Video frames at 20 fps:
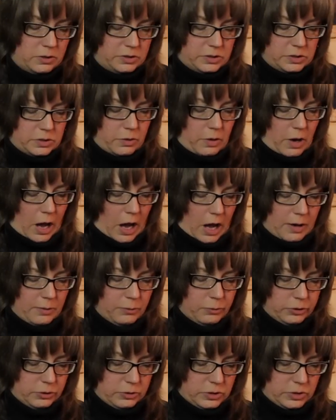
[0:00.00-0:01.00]
so I
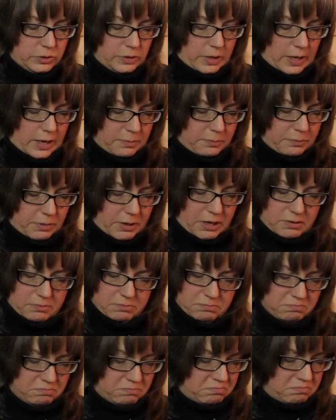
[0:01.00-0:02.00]
wouldn't do that. But
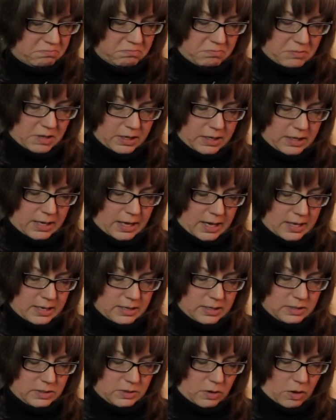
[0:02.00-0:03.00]
again,
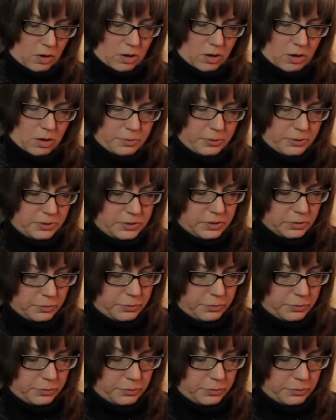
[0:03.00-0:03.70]
it's all personal